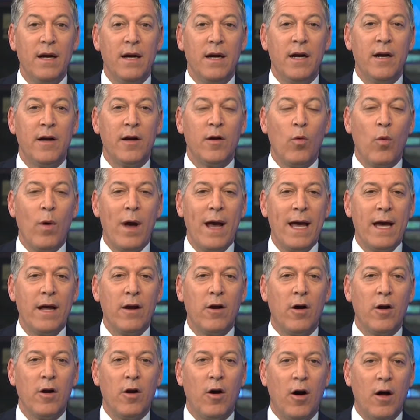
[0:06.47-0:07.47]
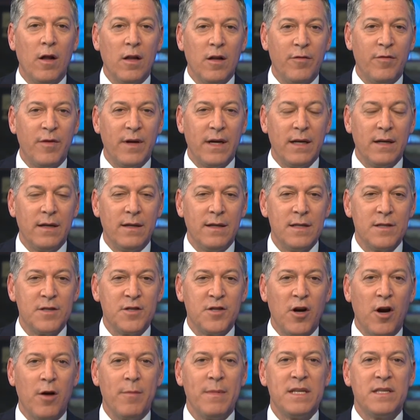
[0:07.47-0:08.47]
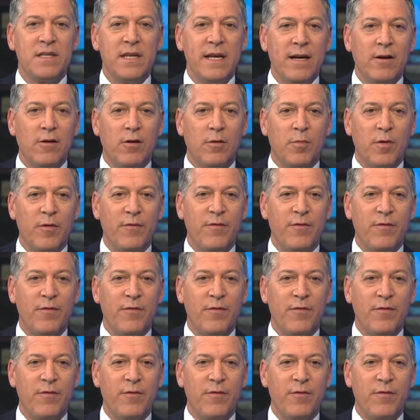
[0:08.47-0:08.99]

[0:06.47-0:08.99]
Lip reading: Here to weigh in on all of it is Jeremy Siegel,